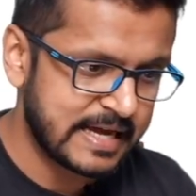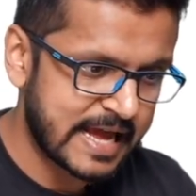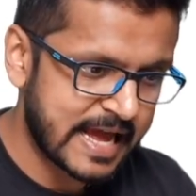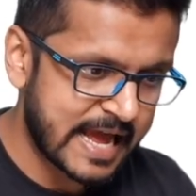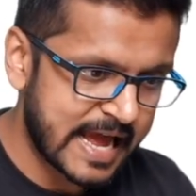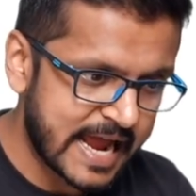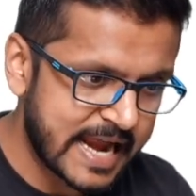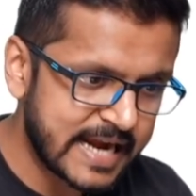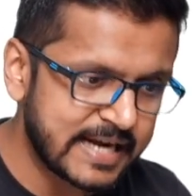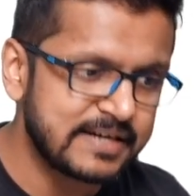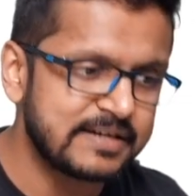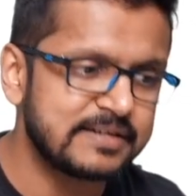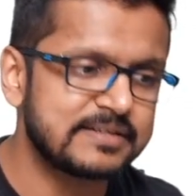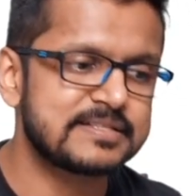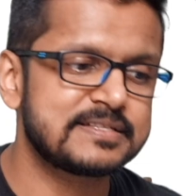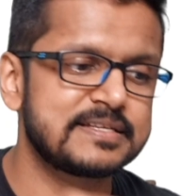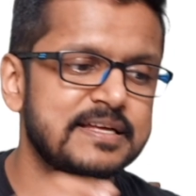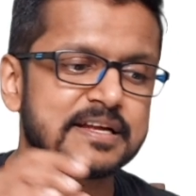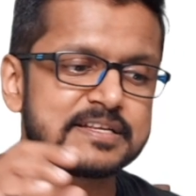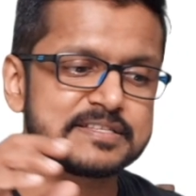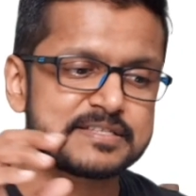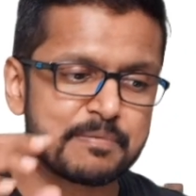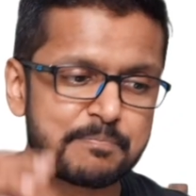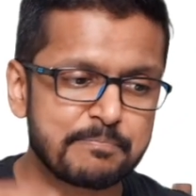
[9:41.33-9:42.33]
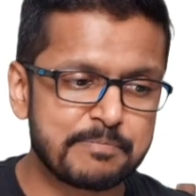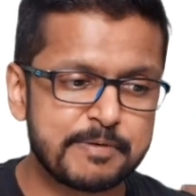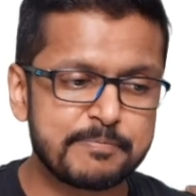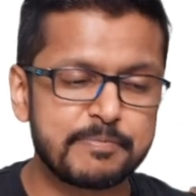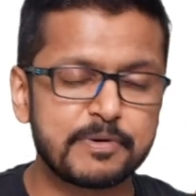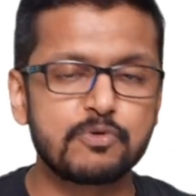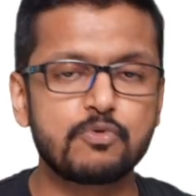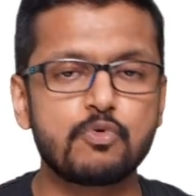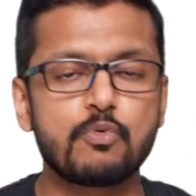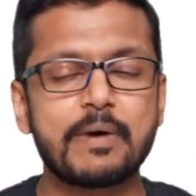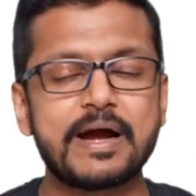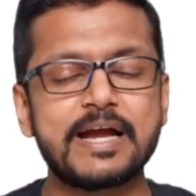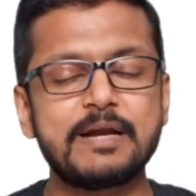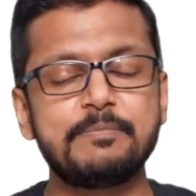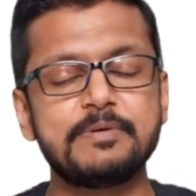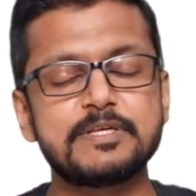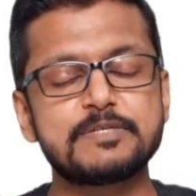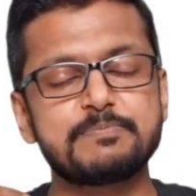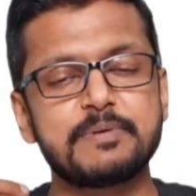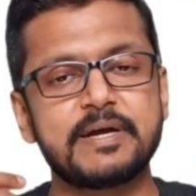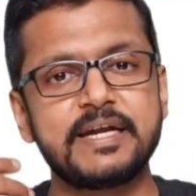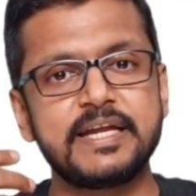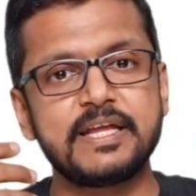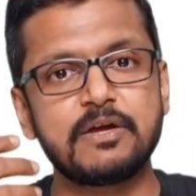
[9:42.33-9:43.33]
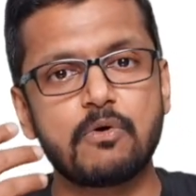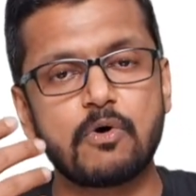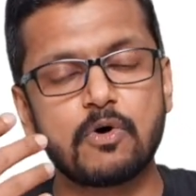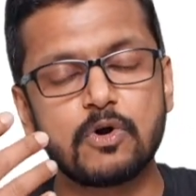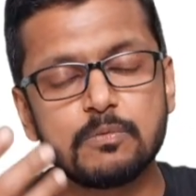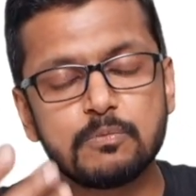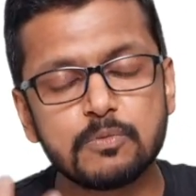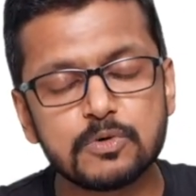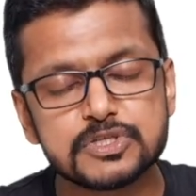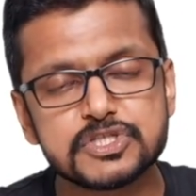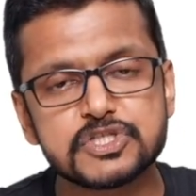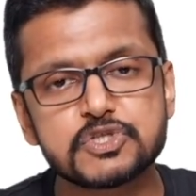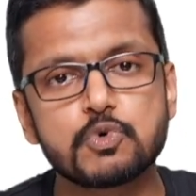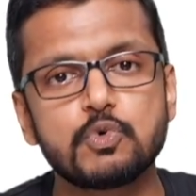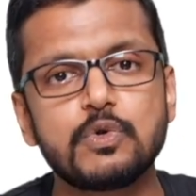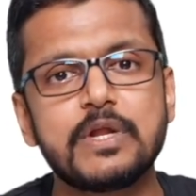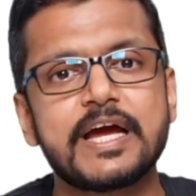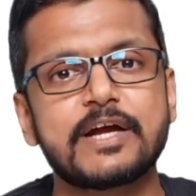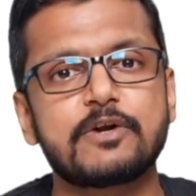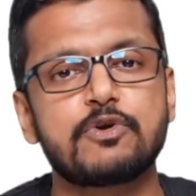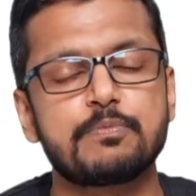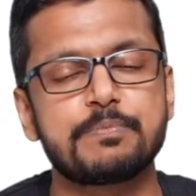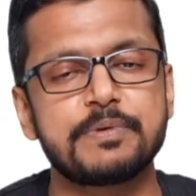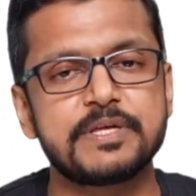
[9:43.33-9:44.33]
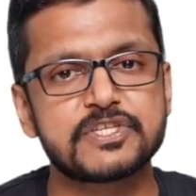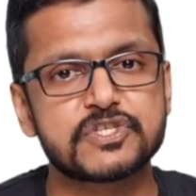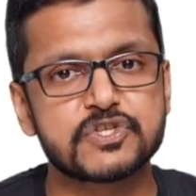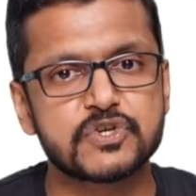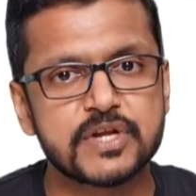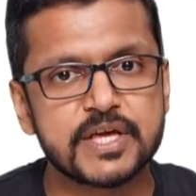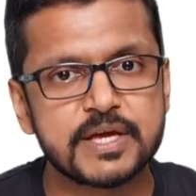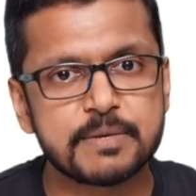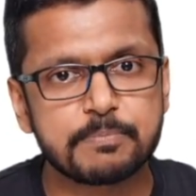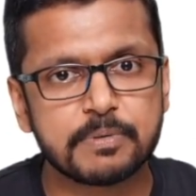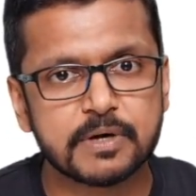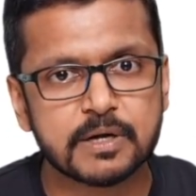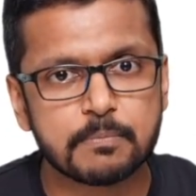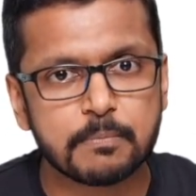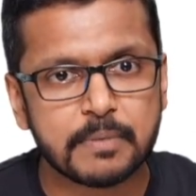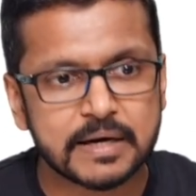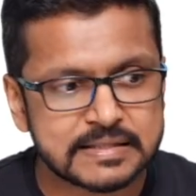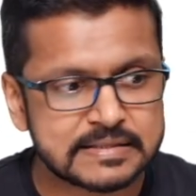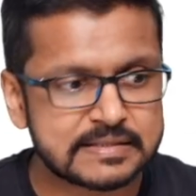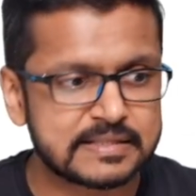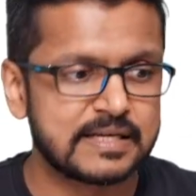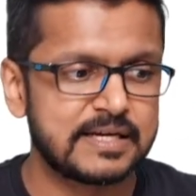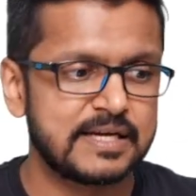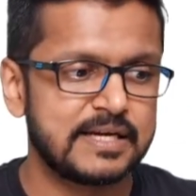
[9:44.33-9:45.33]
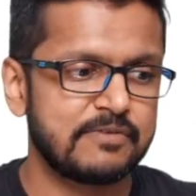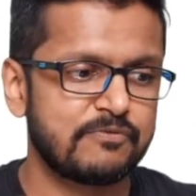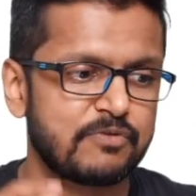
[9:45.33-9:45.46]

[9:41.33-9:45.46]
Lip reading: And there are some people who might be spending almost 2 lakh rupees today per month.